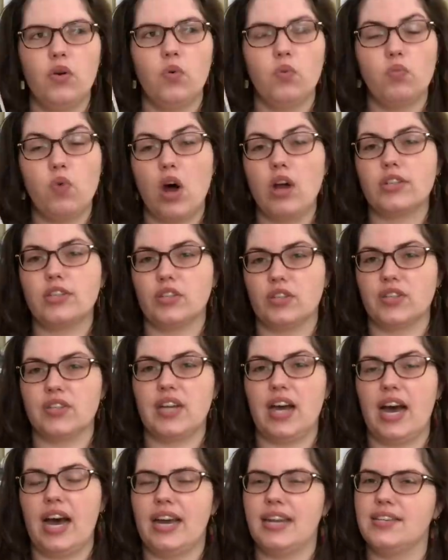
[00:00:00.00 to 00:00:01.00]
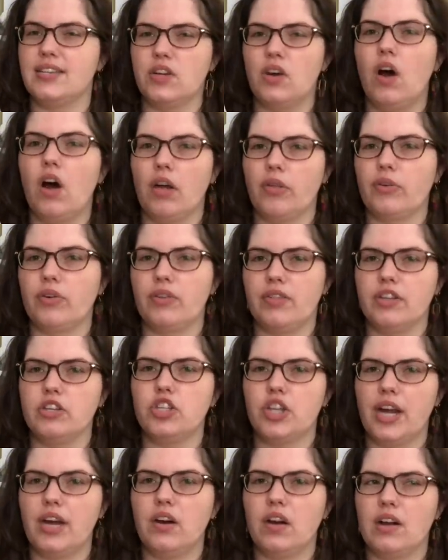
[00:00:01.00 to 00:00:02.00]
Walter Scott is an author that
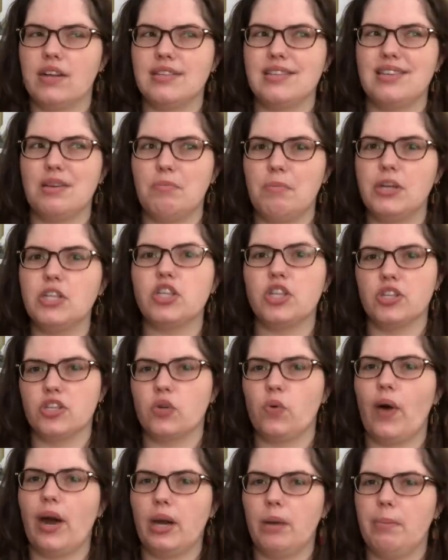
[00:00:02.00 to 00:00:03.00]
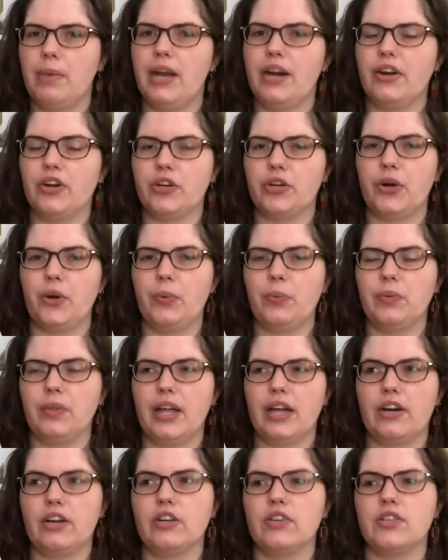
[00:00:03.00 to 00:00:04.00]
Jane Austen mentioned quite a bit in her own
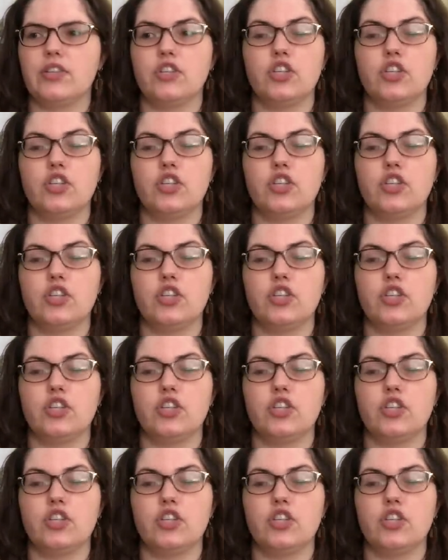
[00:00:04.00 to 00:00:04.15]
letters,